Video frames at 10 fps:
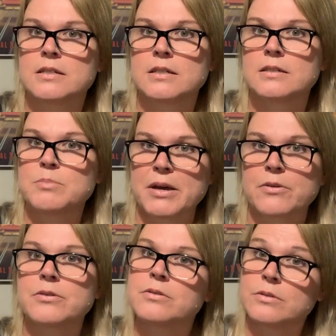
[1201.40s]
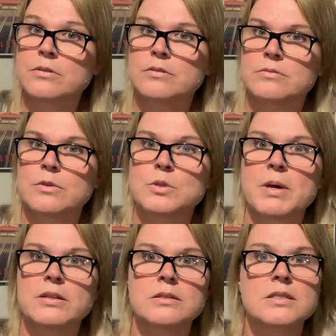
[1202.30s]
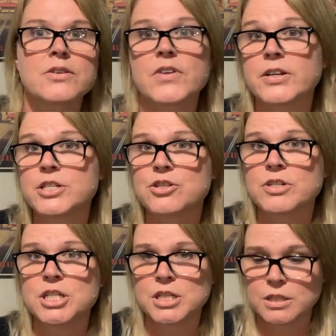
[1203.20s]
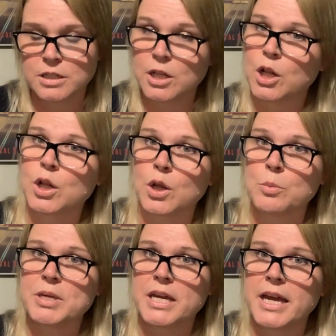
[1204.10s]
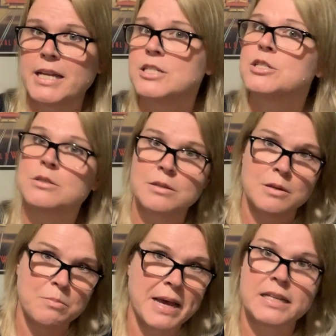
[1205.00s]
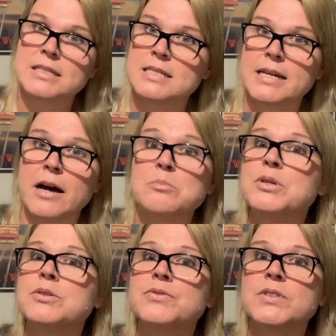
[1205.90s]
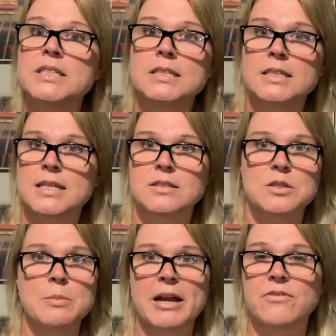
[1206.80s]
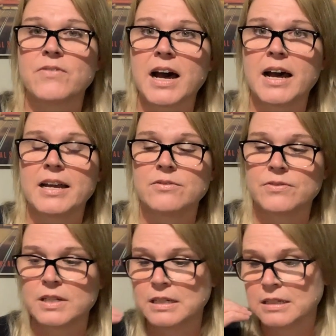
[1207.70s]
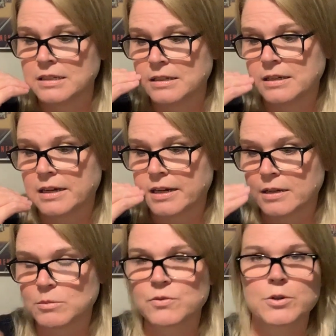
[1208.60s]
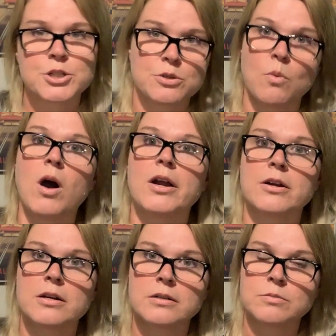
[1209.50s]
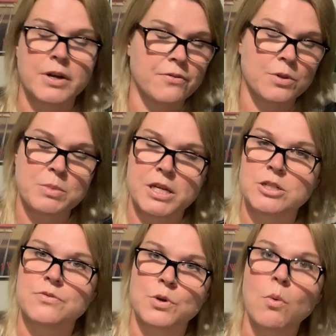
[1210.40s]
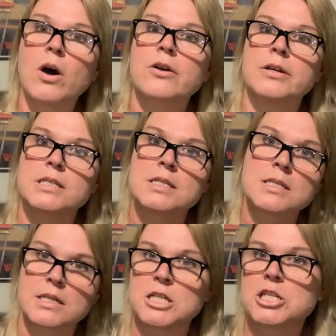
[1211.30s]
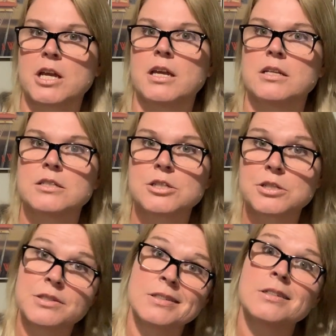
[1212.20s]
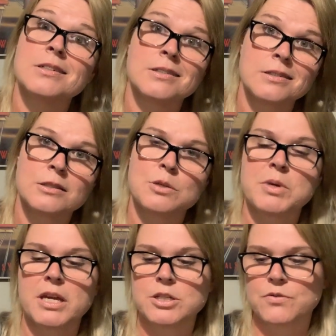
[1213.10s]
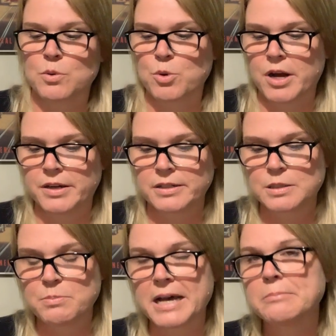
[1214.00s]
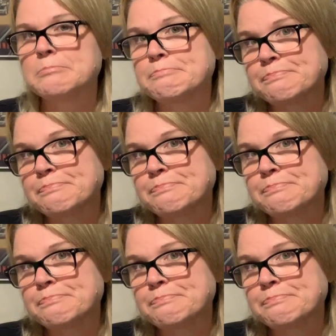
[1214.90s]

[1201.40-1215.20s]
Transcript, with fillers: uh, powdered rose petals. They're very stringent, low pH, balanced it out beautifully, took it down to about a five. Um, of course, your water, whatever the pH of your water is, is going to change the pH of your product. But